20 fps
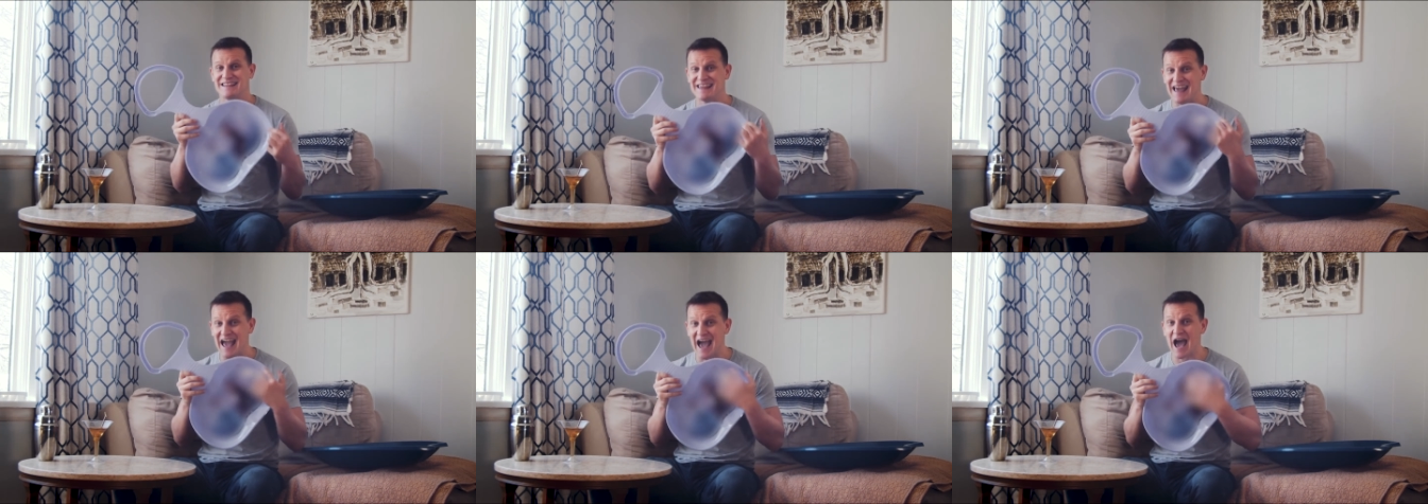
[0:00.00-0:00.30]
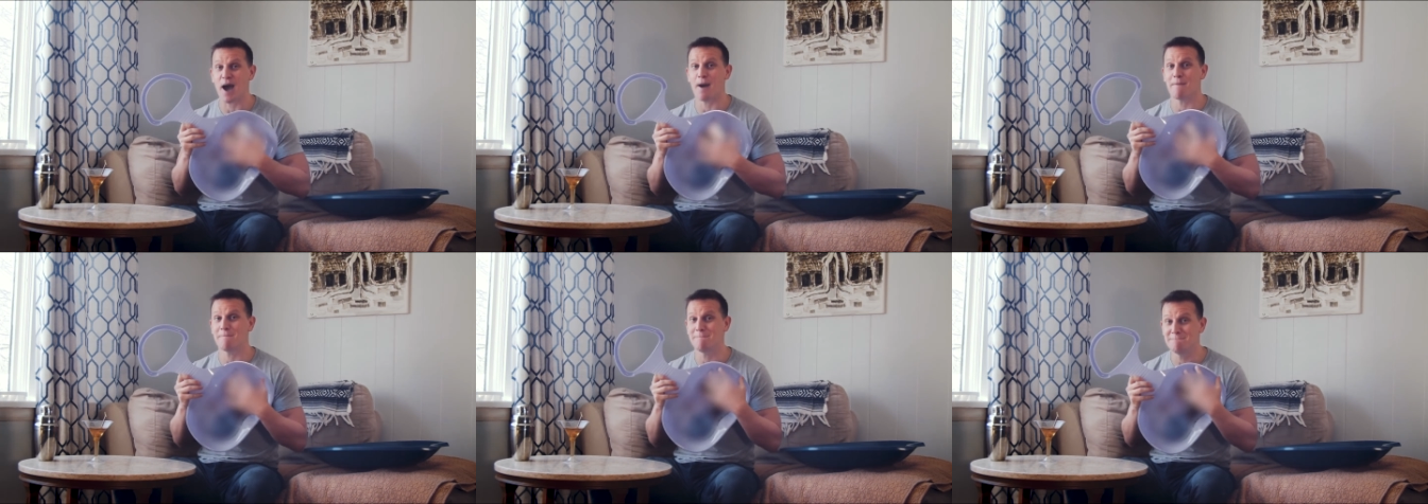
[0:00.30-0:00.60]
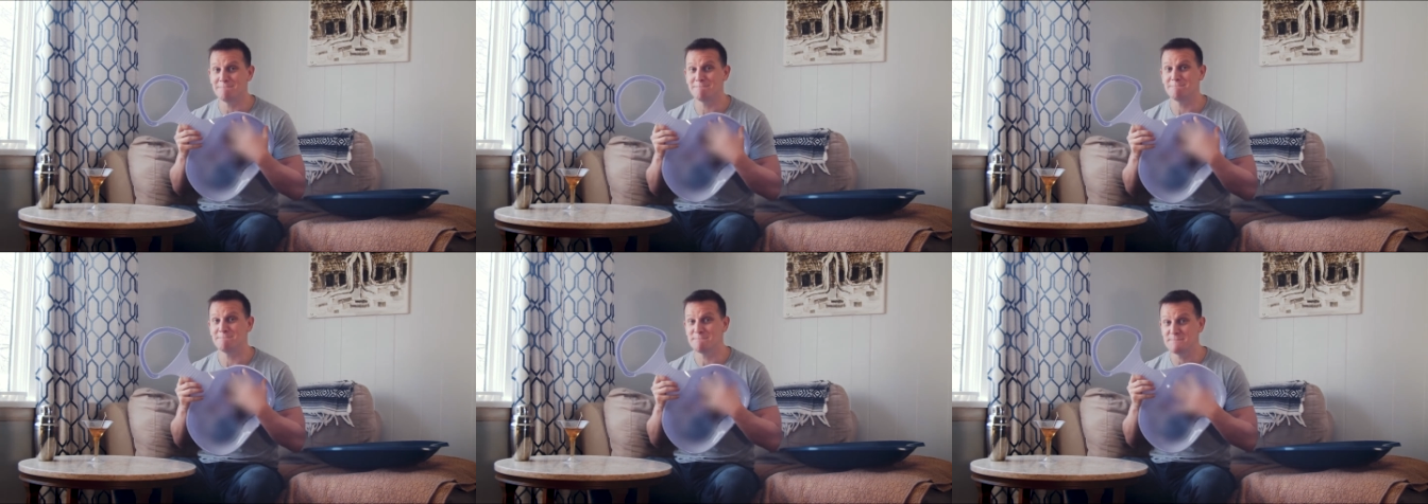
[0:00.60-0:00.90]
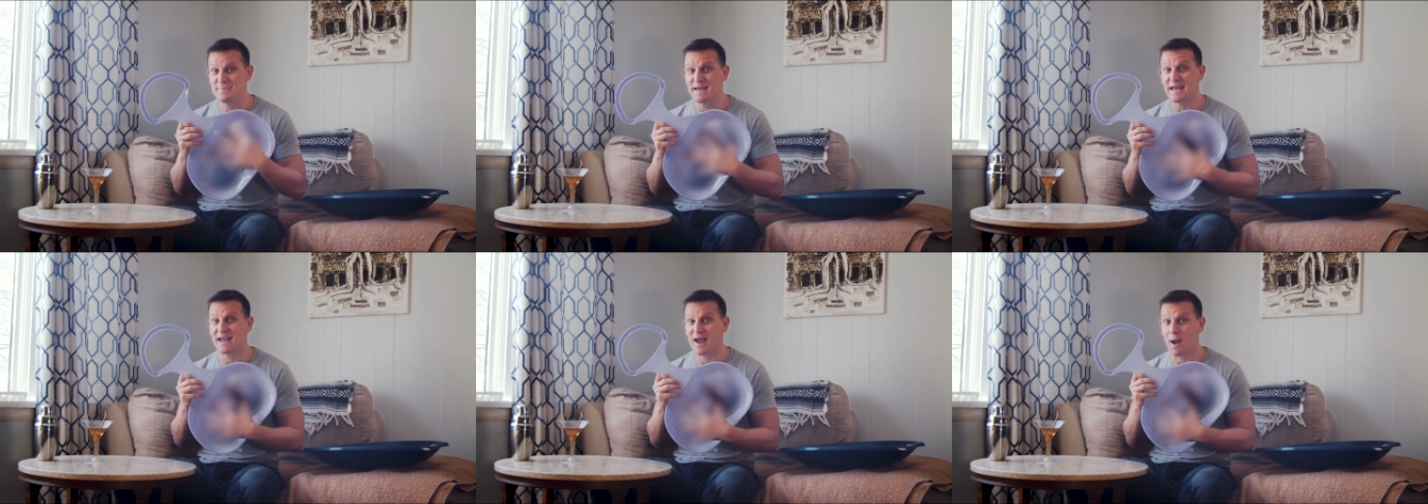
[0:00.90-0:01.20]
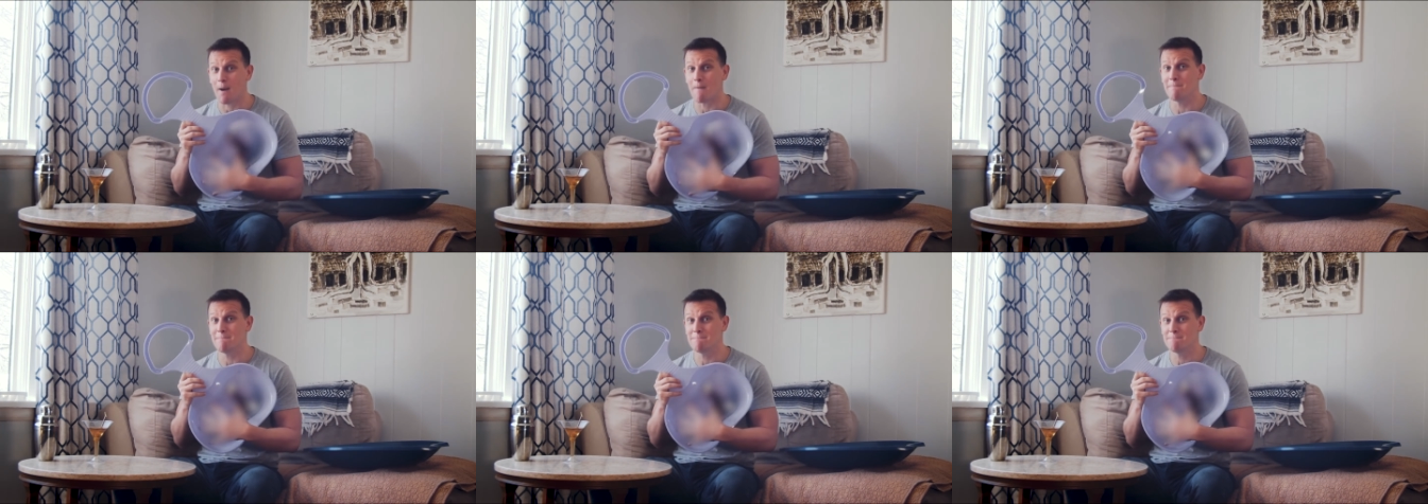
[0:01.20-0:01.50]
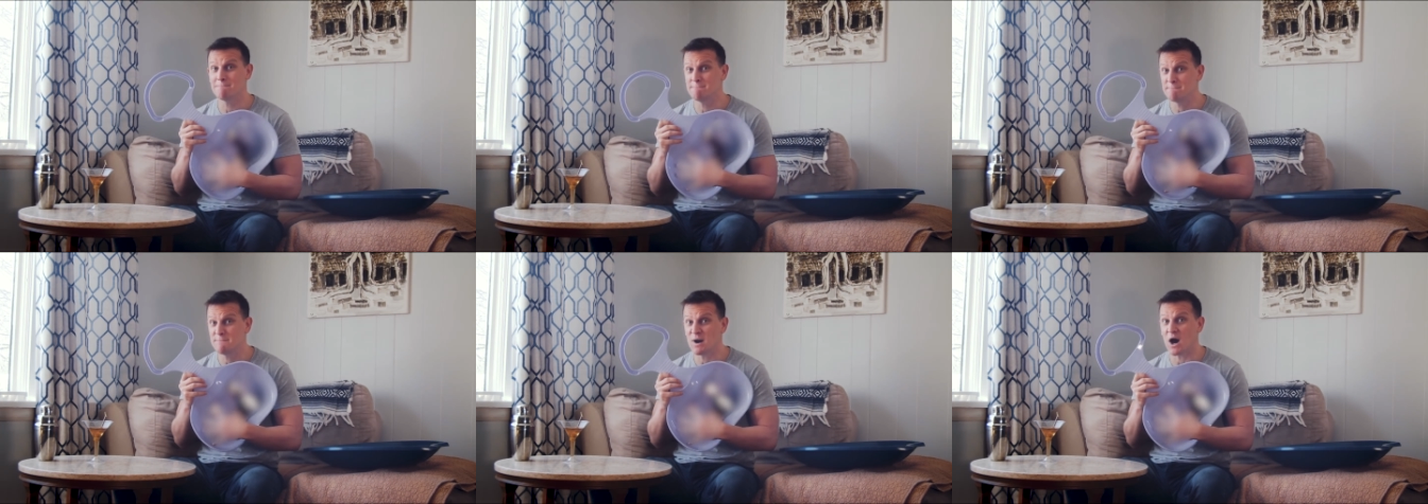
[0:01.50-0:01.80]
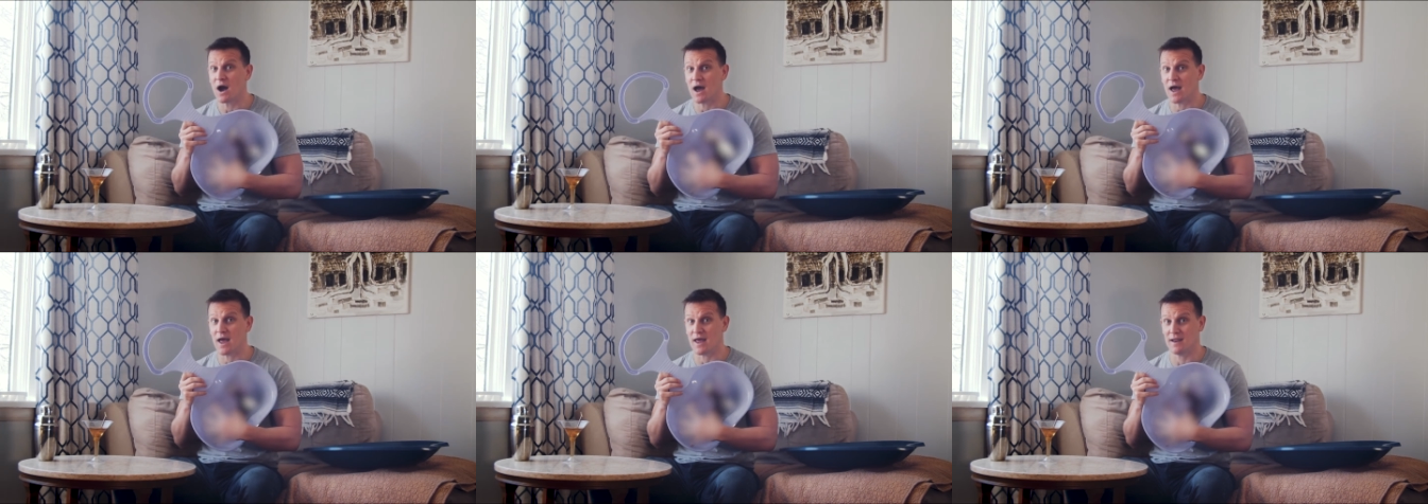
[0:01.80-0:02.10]
that big
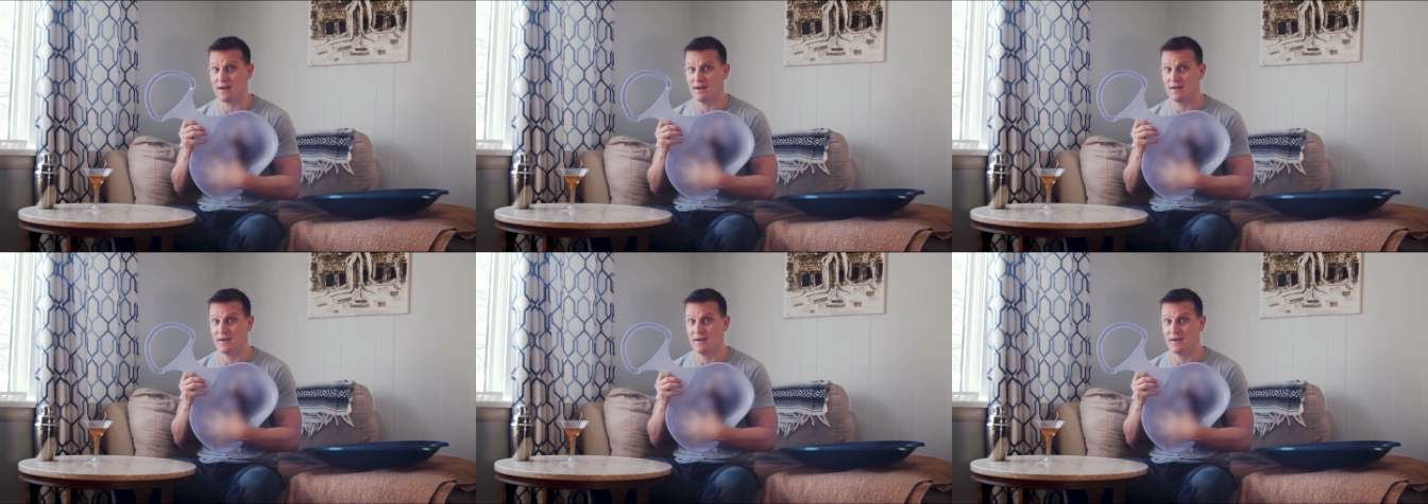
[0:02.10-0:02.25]
butt?